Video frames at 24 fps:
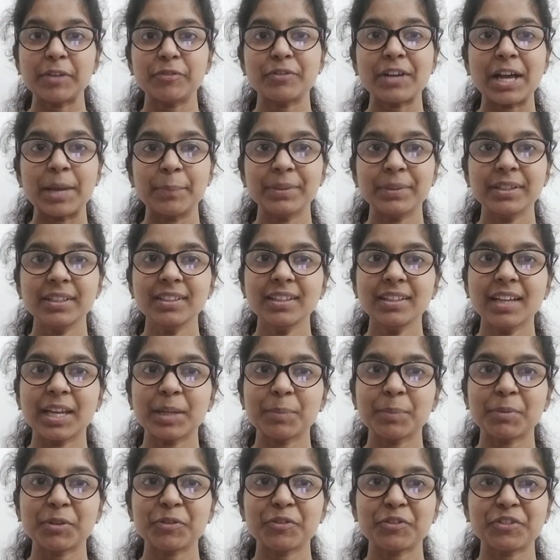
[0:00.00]
Family
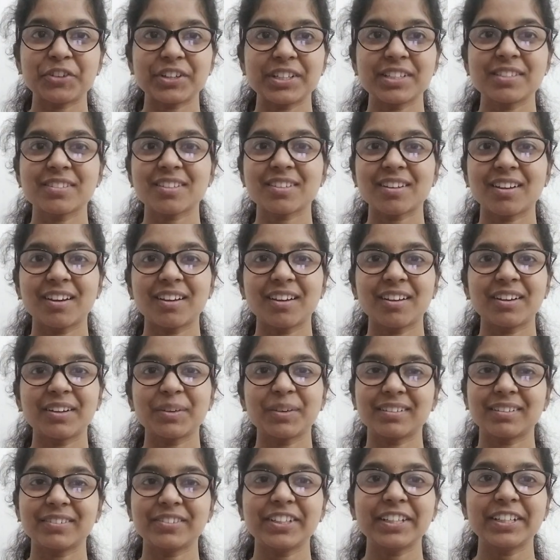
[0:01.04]
and my friends
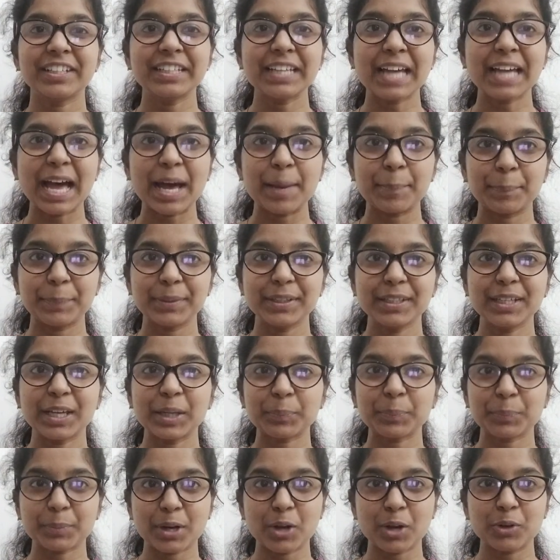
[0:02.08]
are really happy
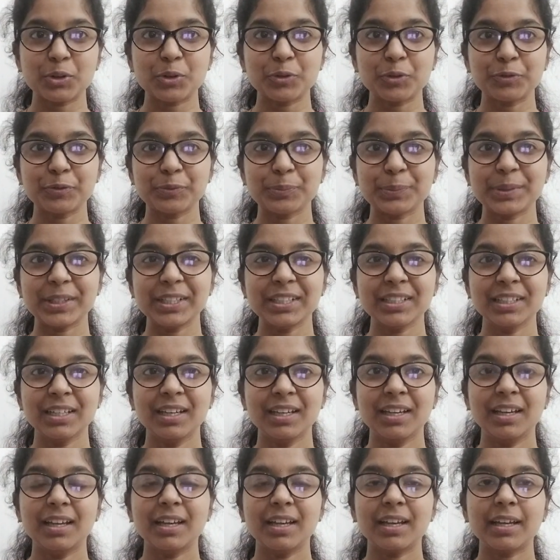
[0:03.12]
and proud of me,
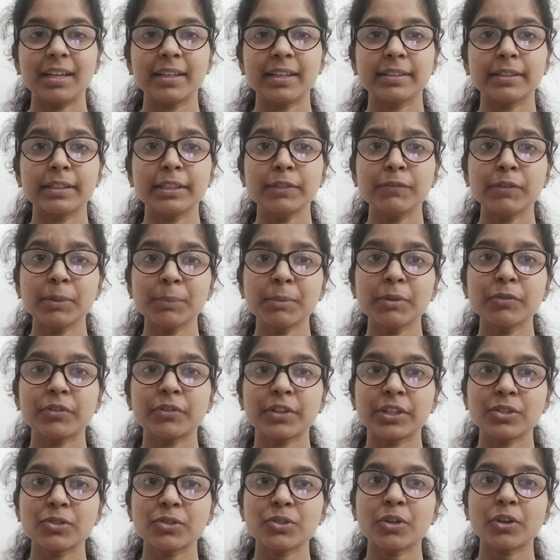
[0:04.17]
and even my
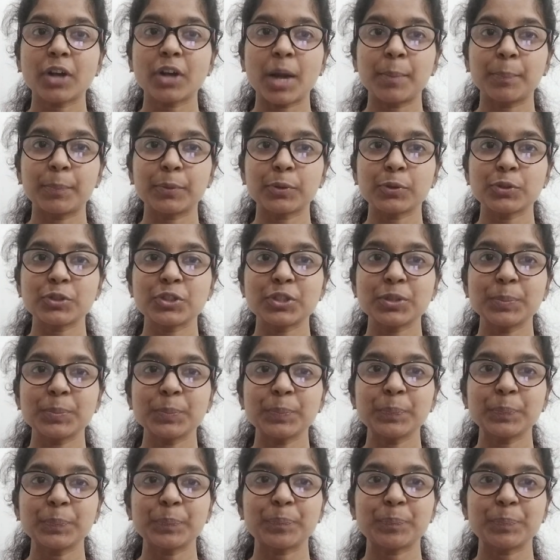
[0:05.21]
friends are
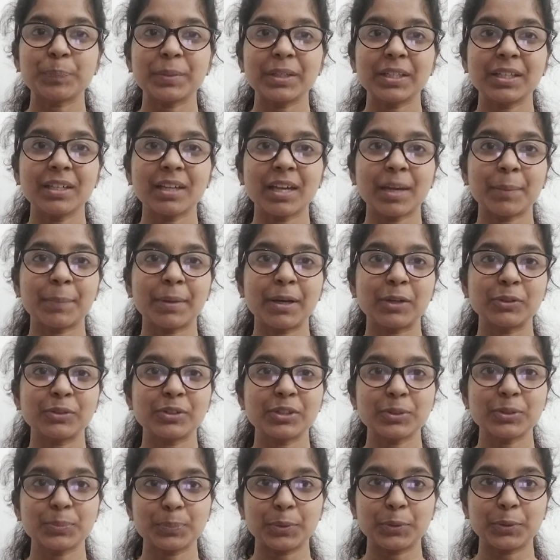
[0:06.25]
approaching me
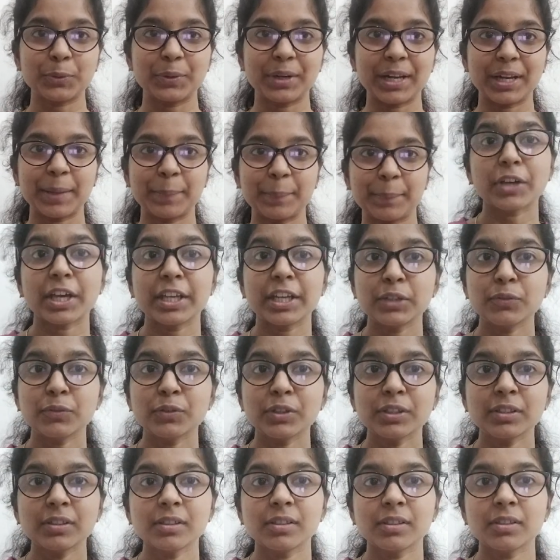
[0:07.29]
about this program.
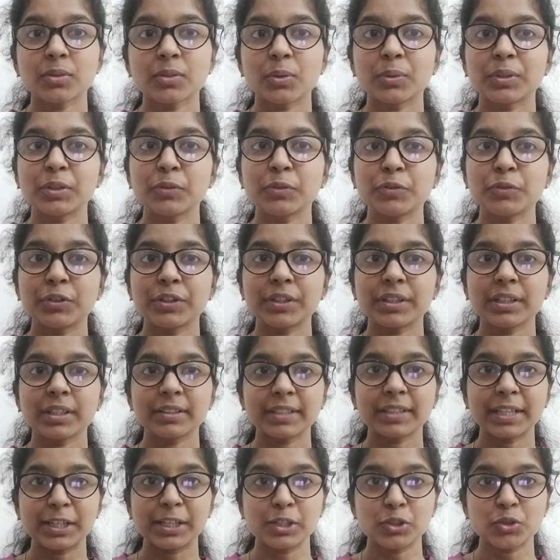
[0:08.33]
Anyone is looking for a
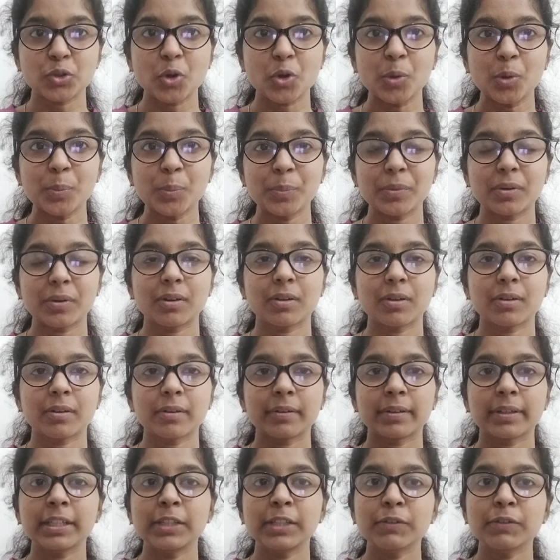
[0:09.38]
tech job
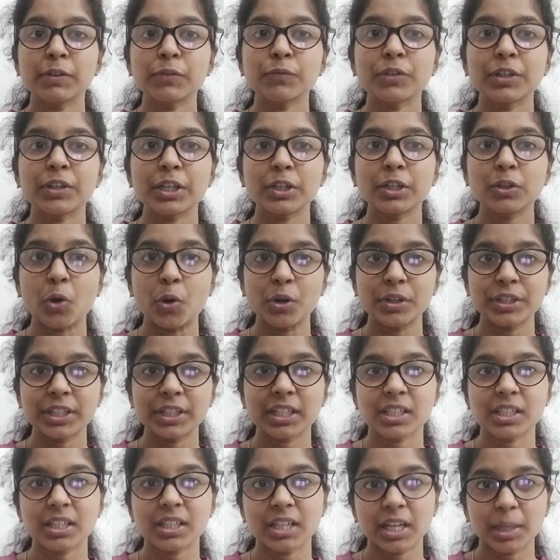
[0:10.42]
or even for a
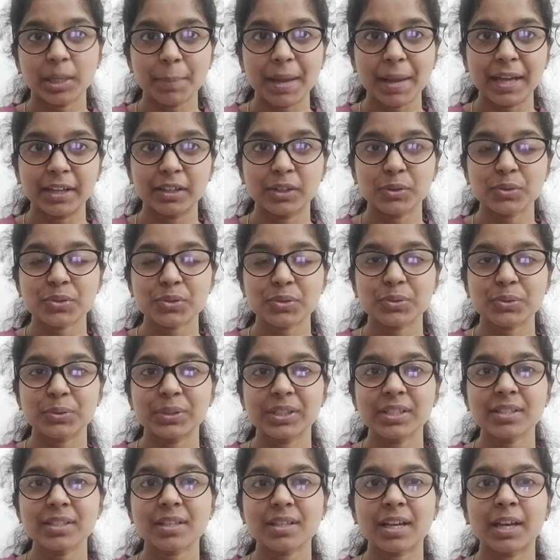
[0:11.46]
non-technical background
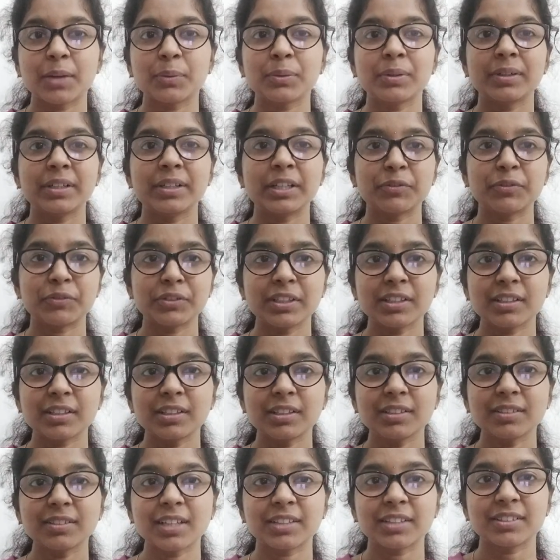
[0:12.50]
students, I would
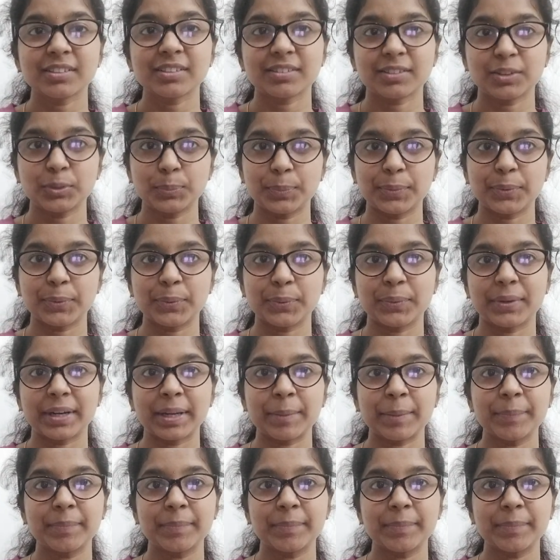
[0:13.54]
definitely suggest this program.